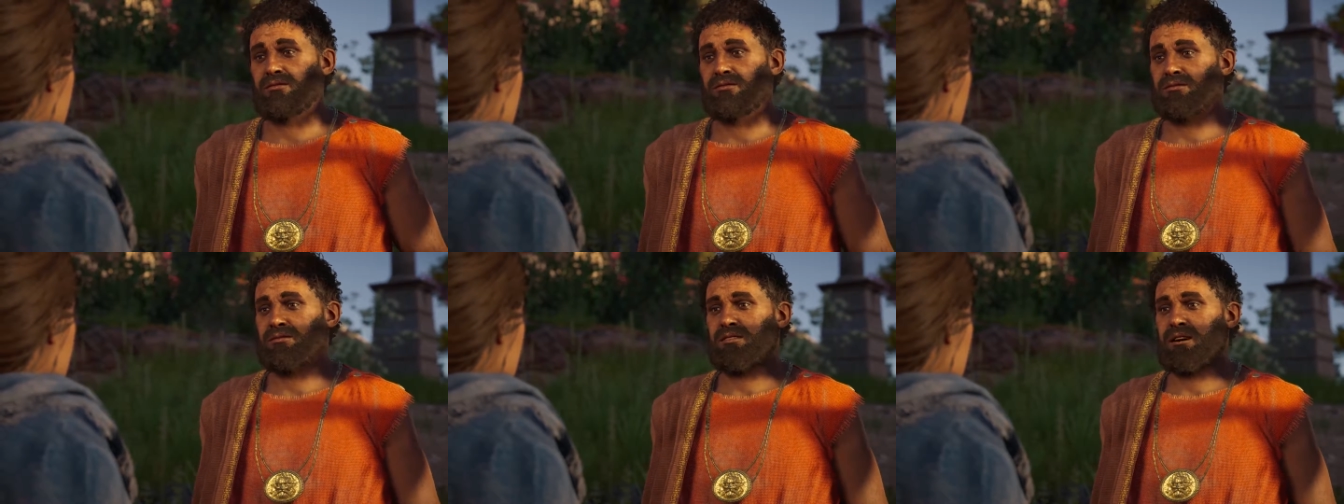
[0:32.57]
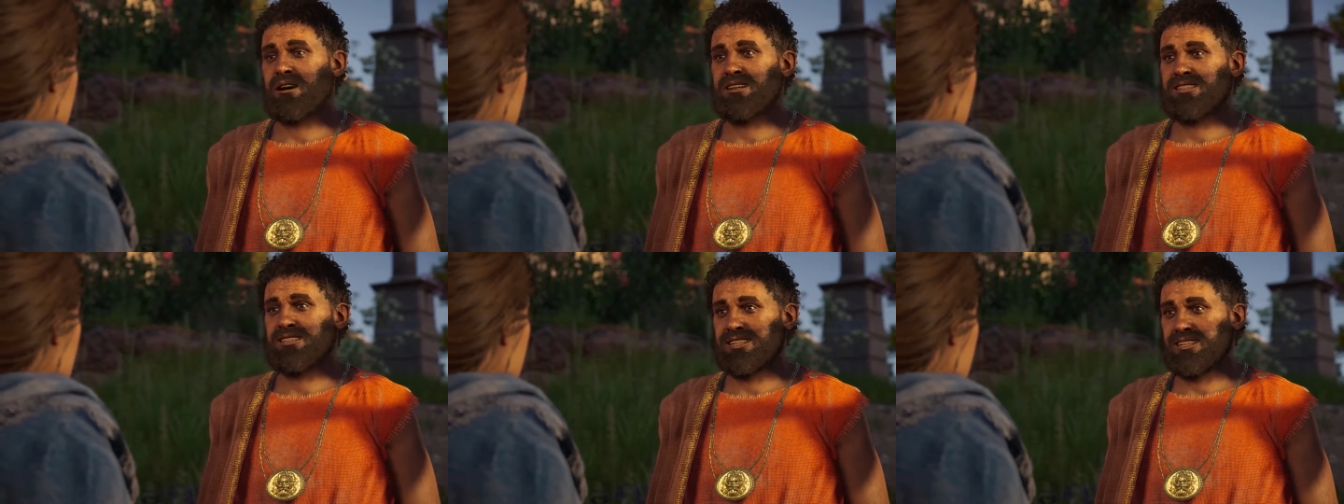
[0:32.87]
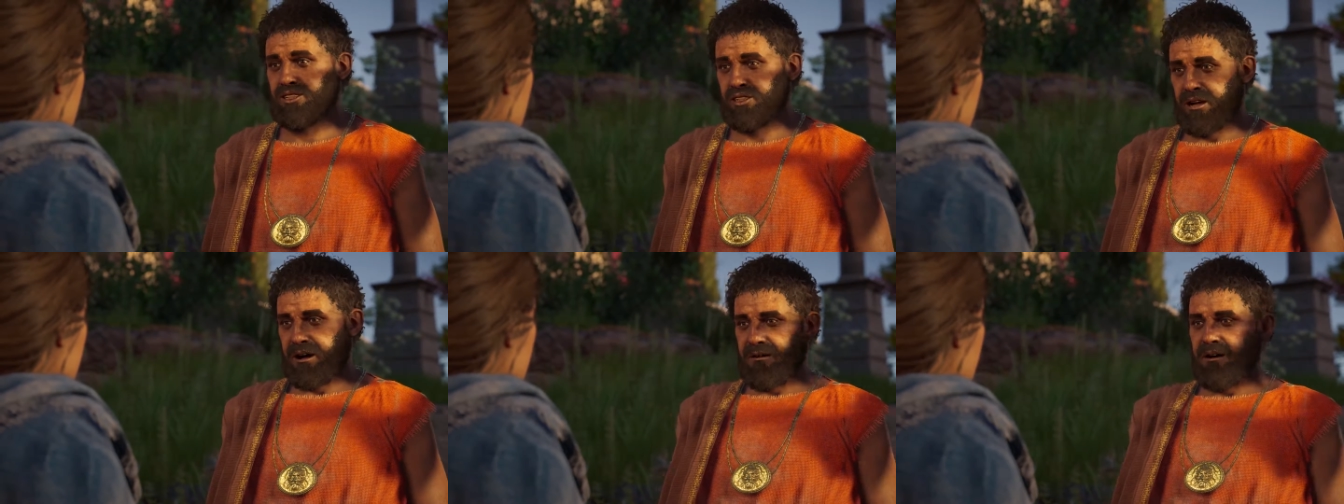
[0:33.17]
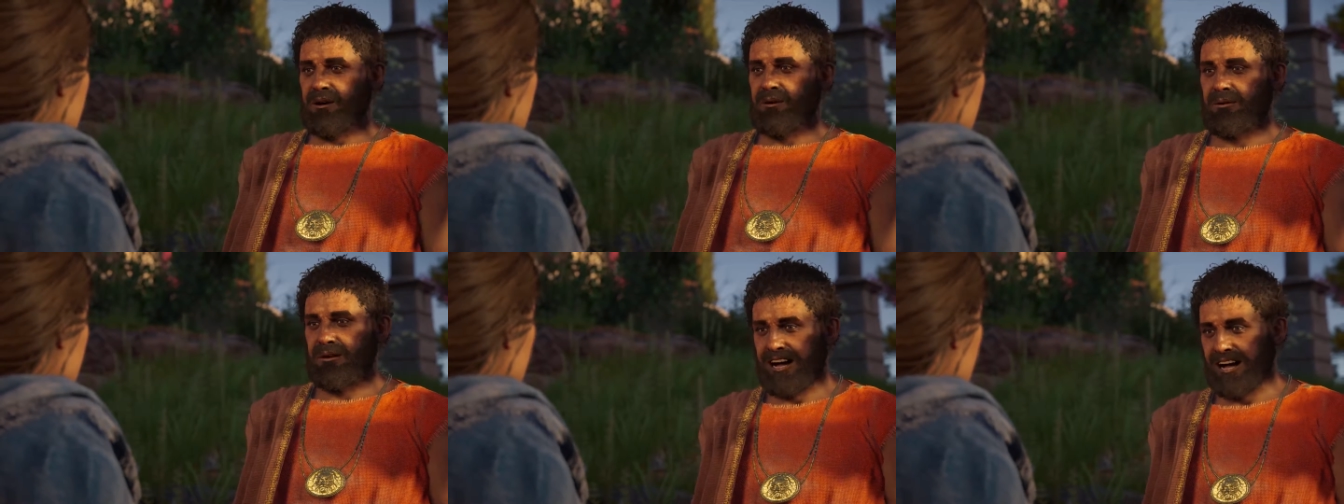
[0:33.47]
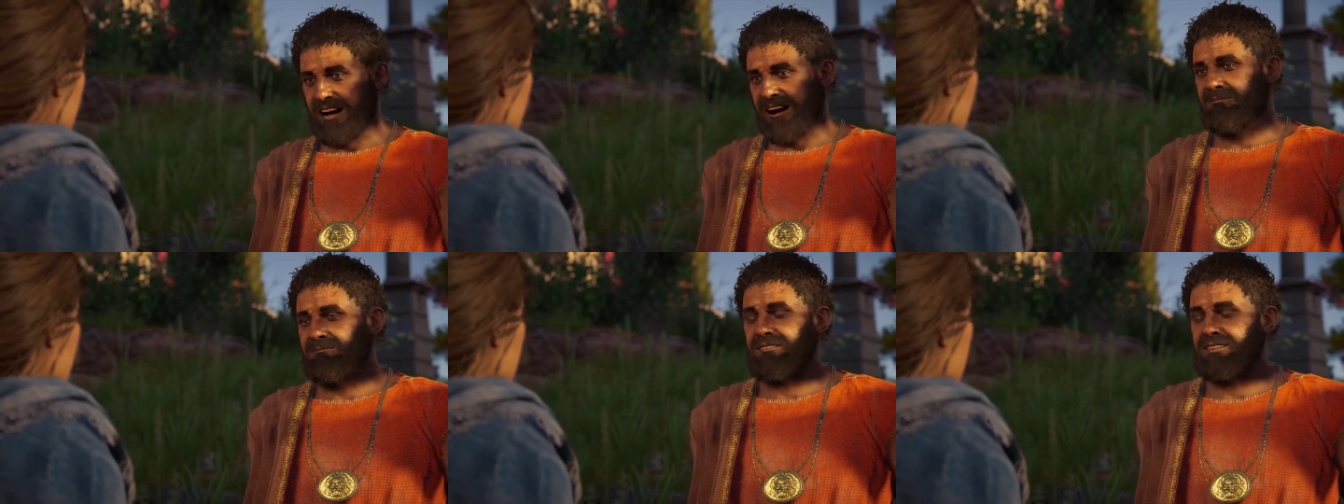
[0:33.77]
But enough
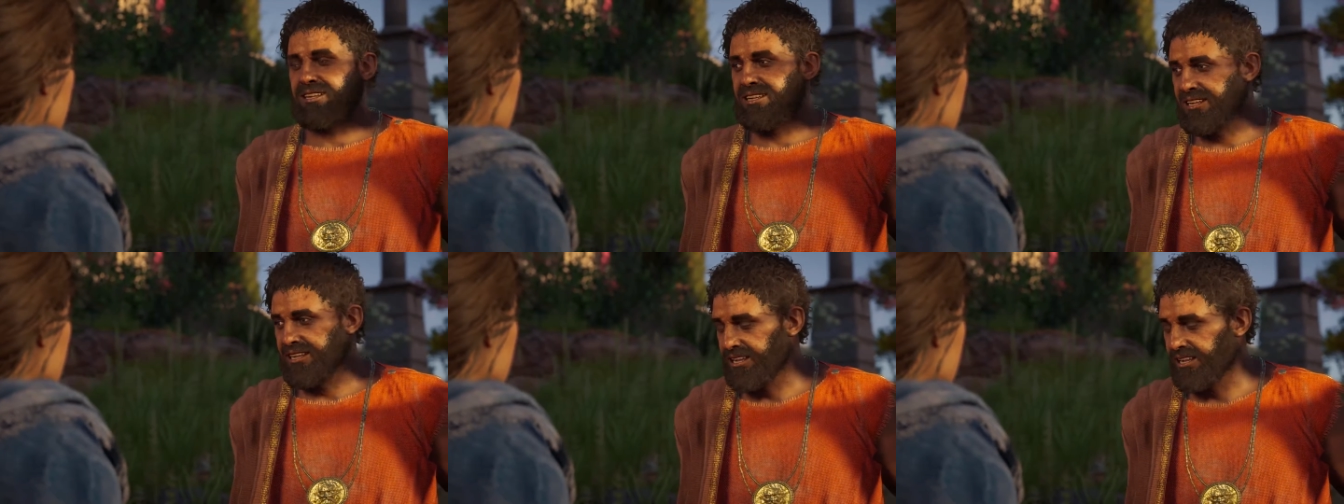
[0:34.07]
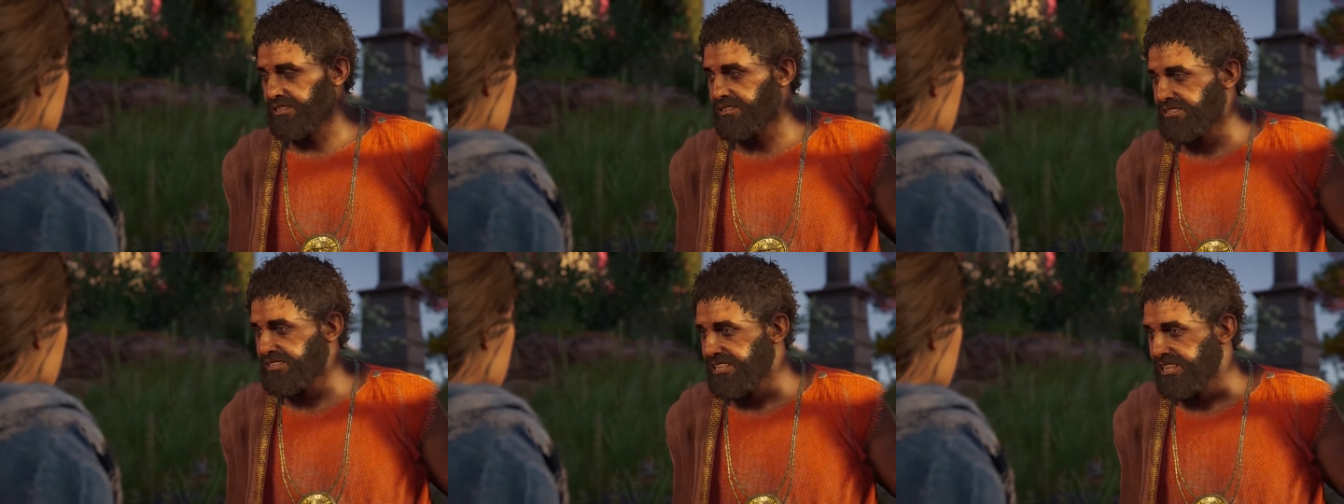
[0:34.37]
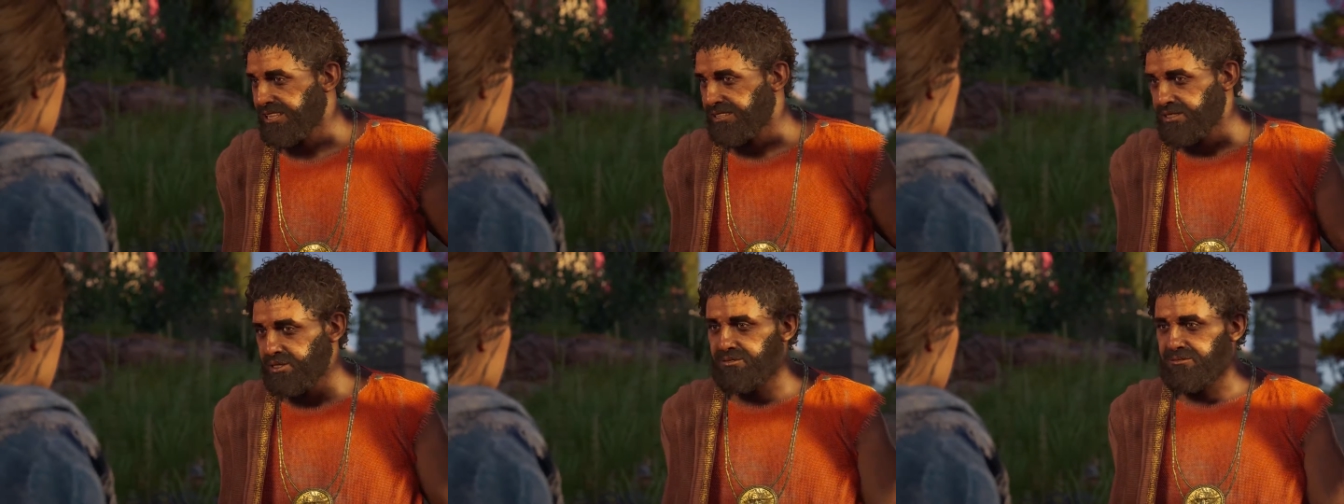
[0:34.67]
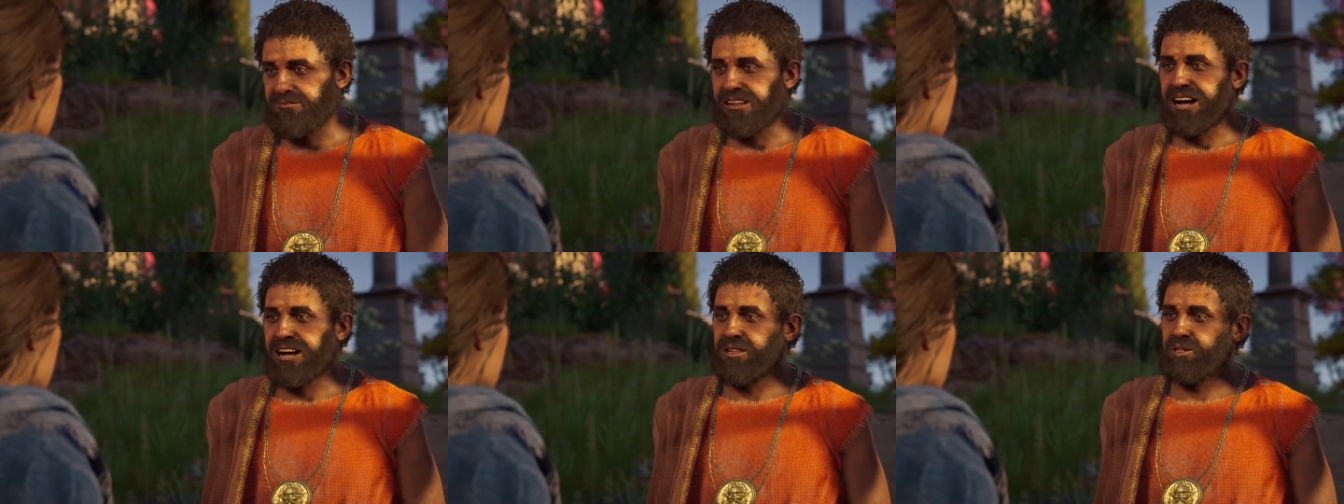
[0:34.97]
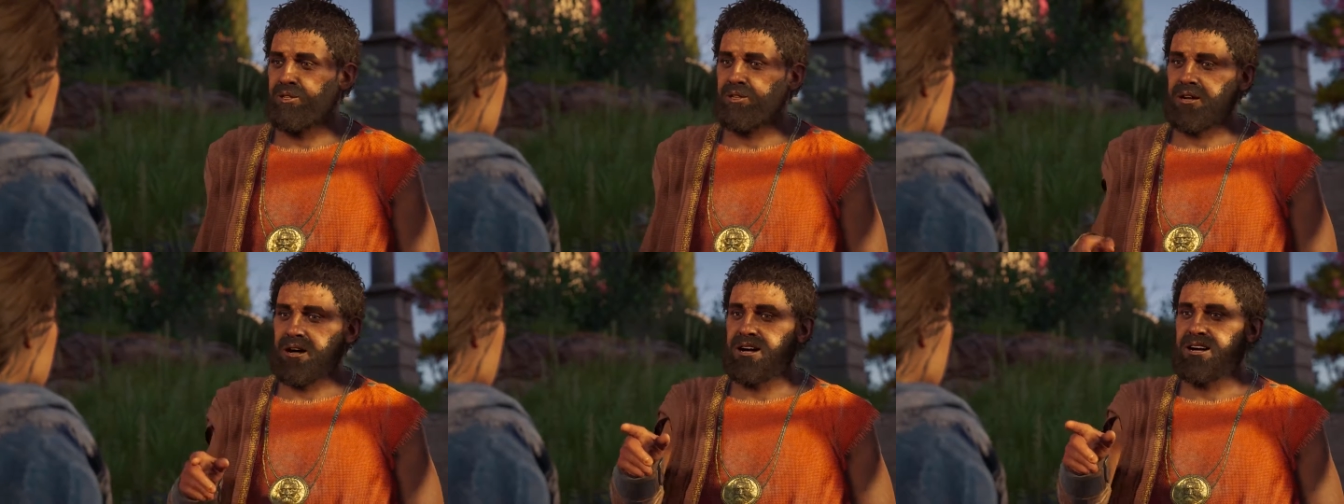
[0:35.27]
about me. Let's go back
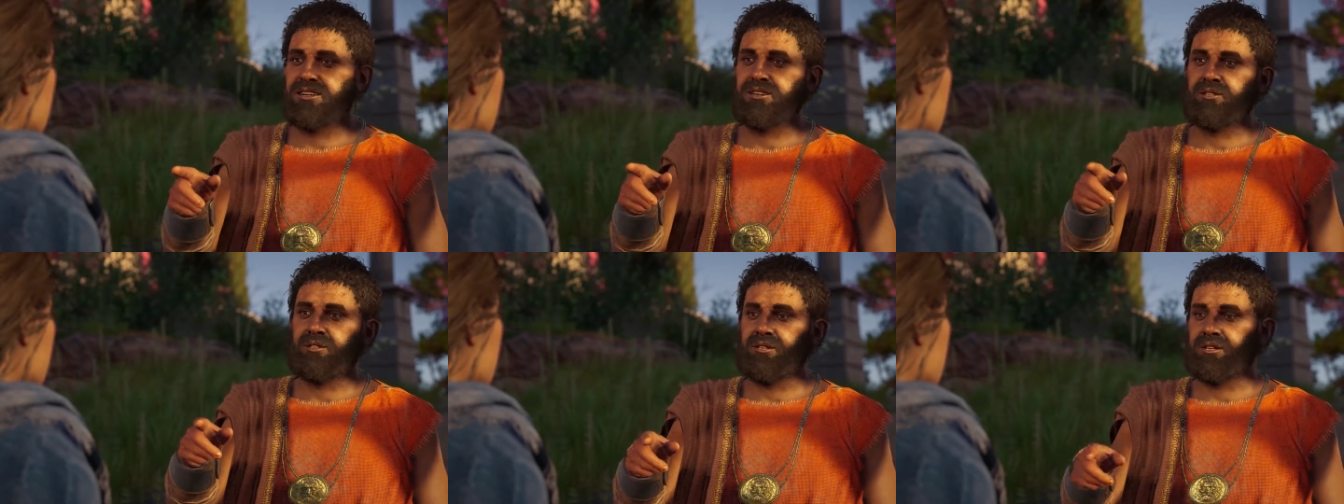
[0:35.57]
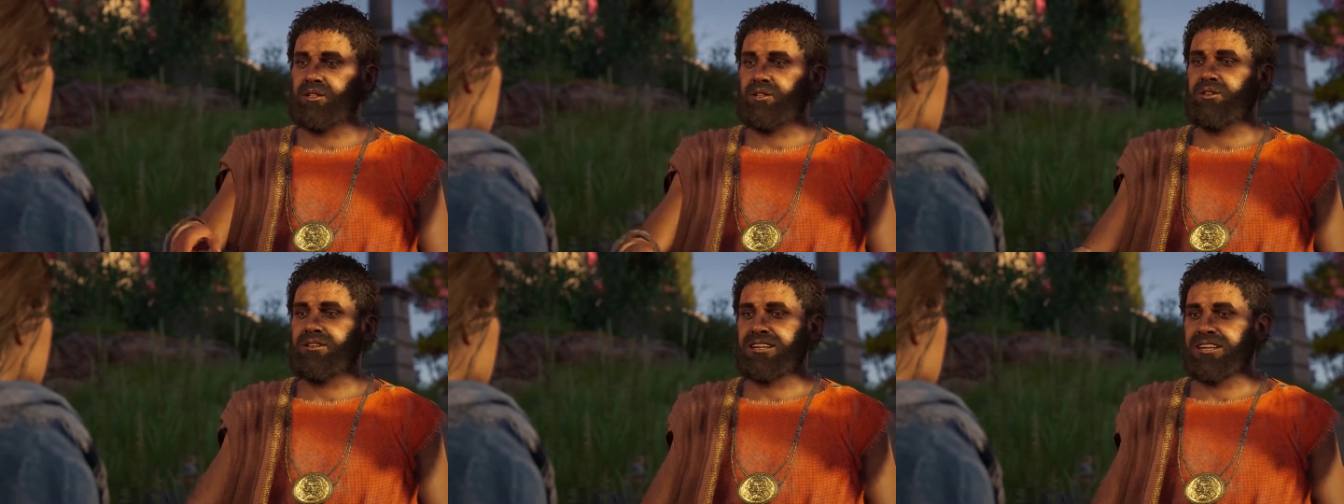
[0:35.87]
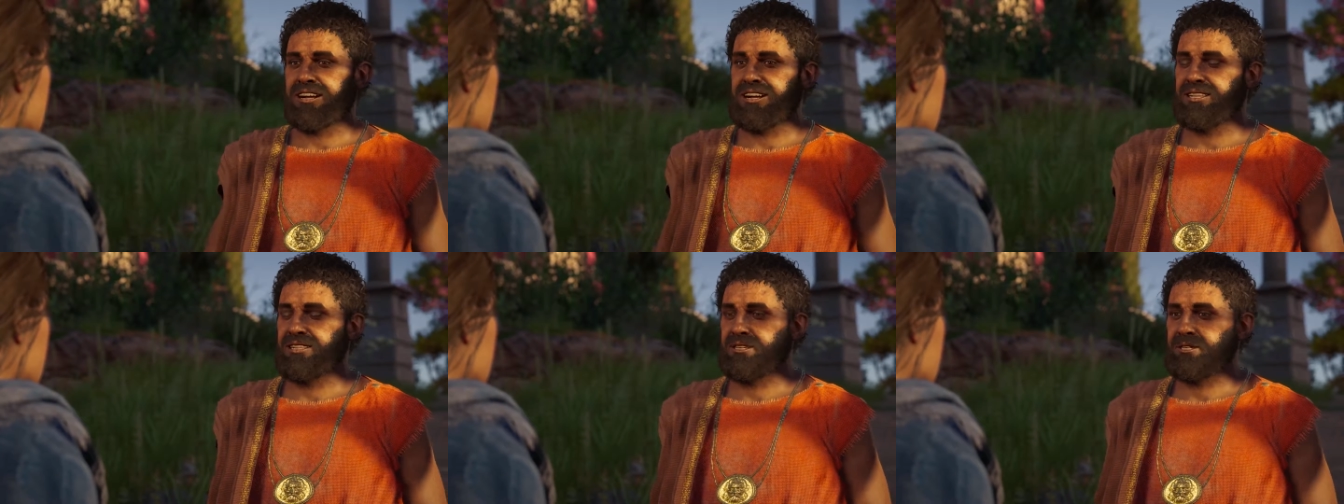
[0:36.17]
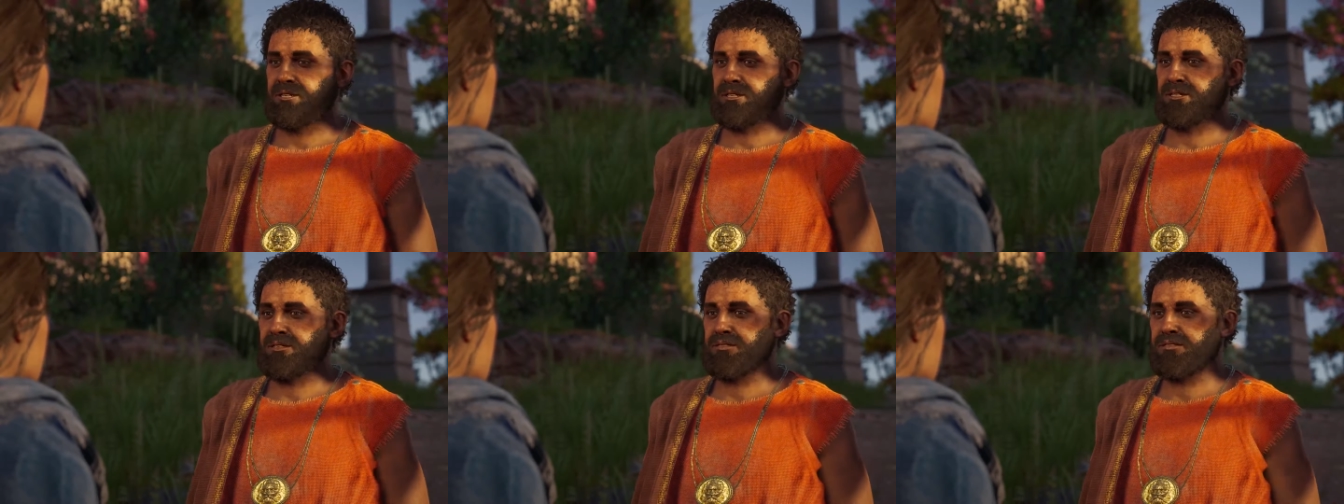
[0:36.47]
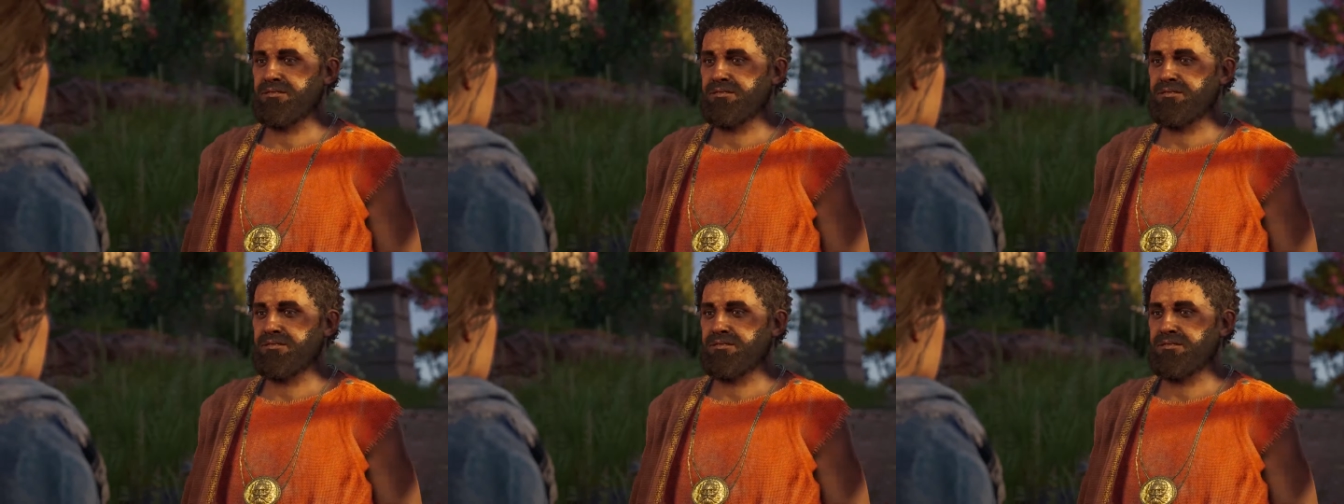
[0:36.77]
to what you're doing here.